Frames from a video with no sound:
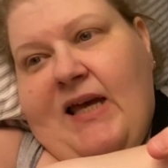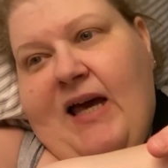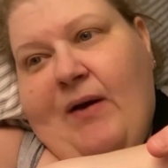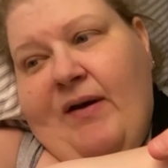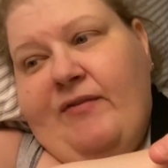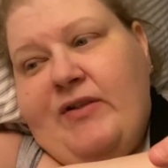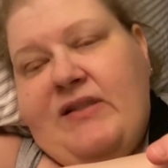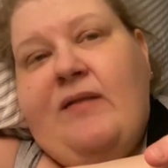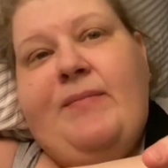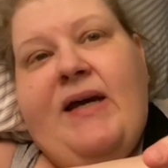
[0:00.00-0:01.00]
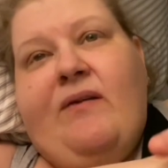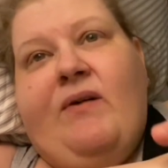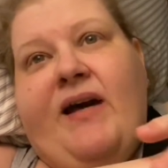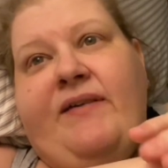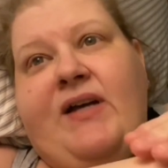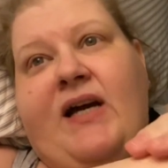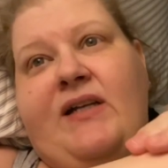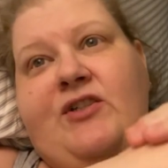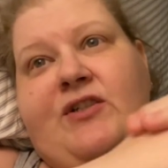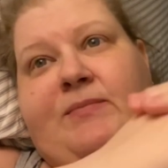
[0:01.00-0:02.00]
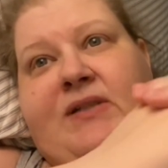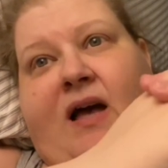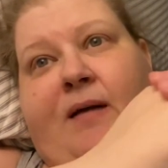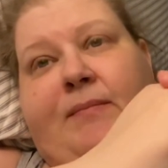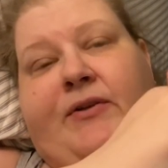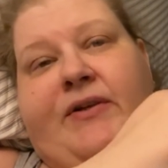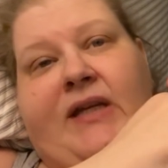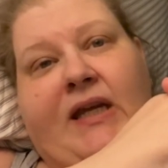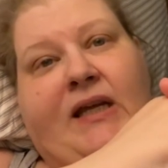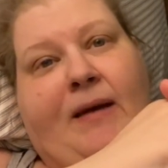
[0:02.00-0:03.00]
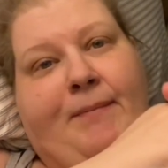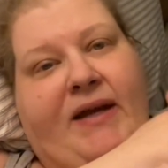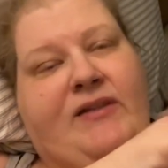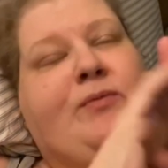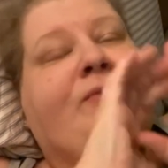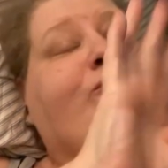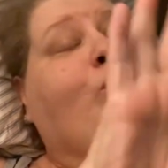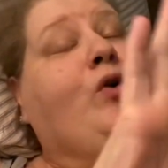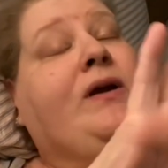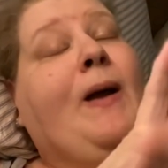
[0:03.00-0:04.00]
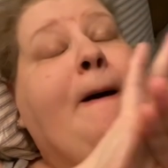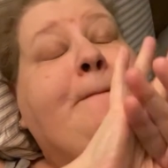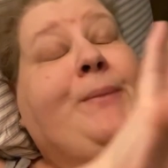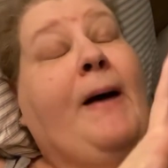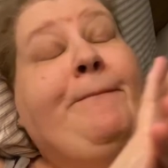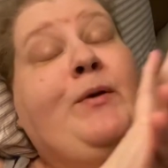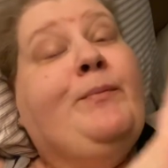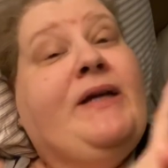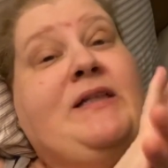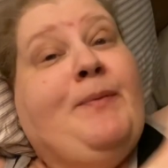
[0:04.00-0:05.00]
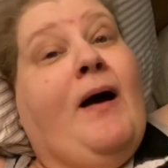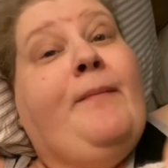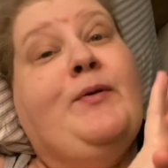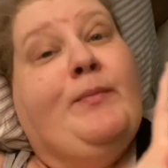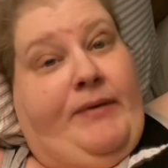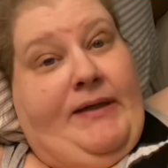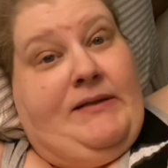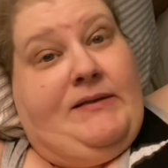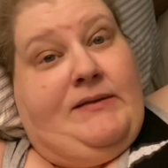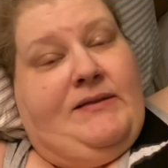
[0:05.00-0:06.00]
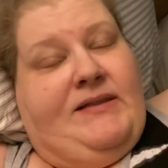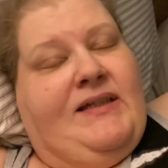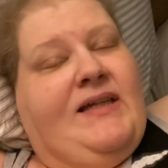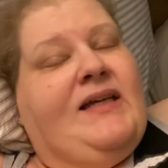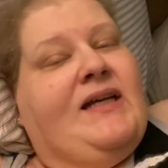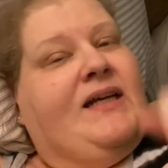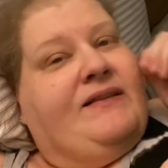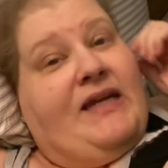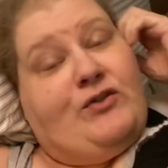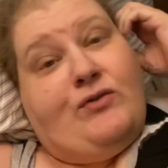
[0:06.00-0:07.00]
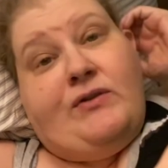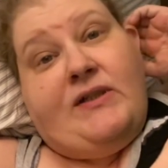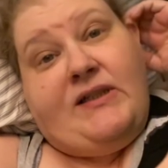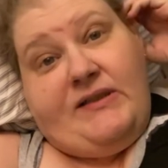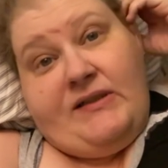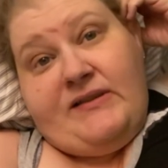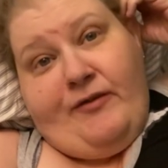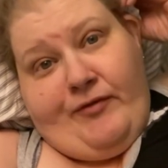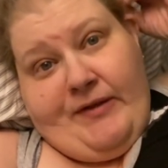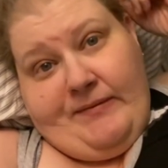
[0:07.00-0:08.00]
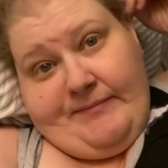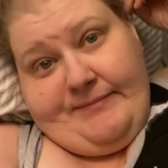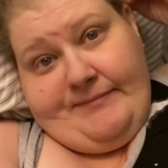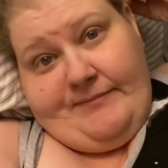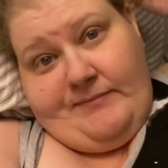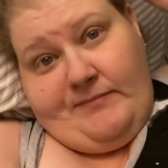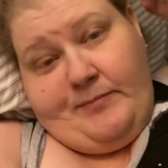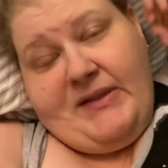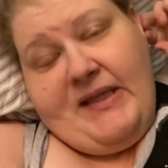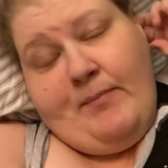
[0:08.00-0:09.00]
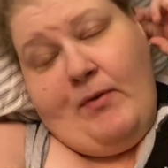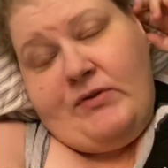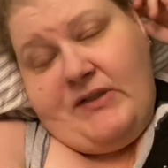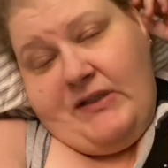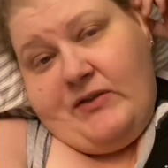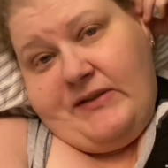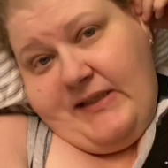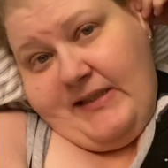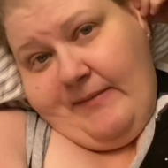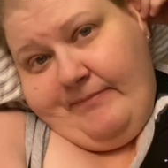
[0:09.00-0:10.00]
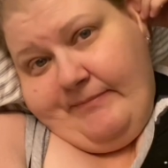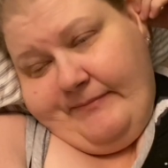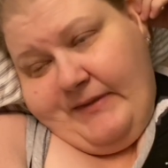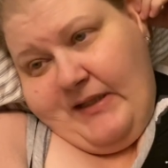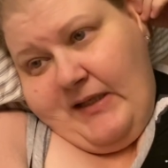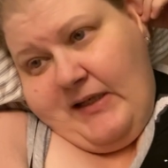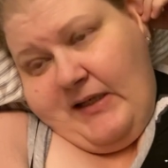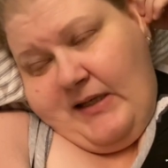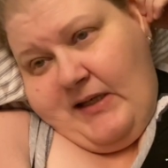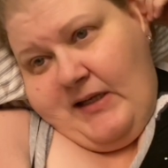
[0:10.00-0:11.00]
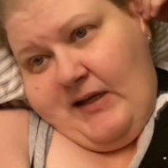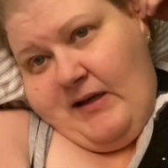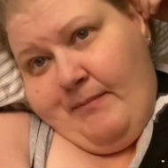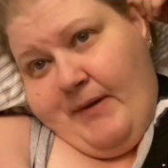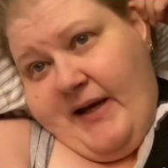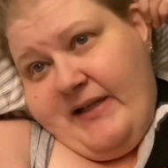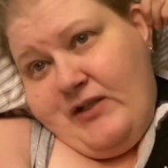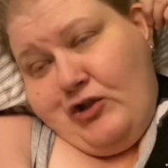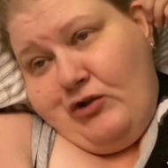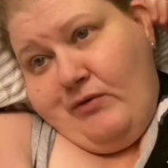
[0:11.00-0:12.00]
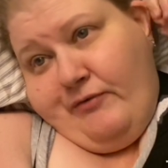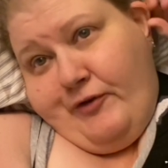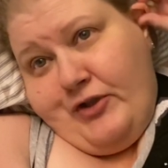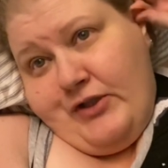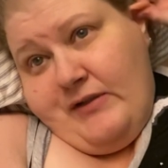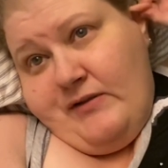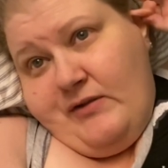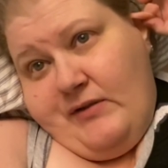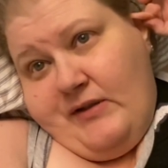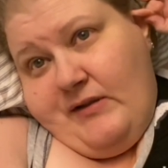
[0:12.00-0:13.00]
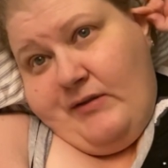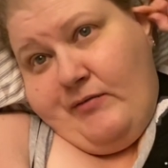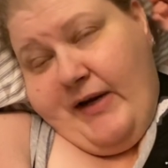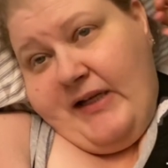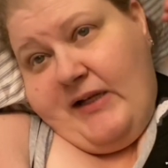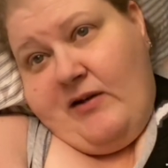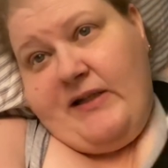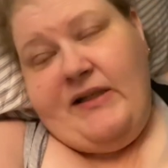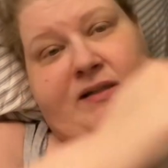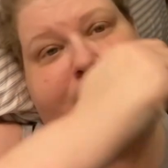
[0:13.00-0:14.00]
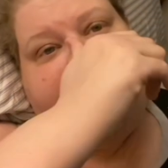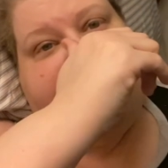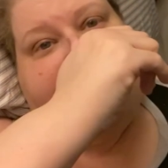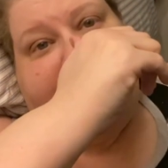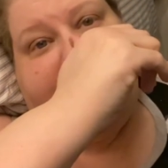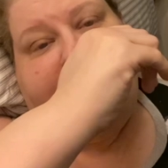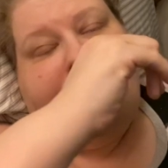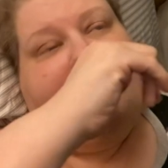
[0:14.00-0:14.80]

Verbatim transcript: However, somehow I've got Jim's combler and he got mine. So before, pump your brakes, pump your brakes. They do look a little different, but they mostly look the same. Mine is a newer version, so that the writing on it is much thinner.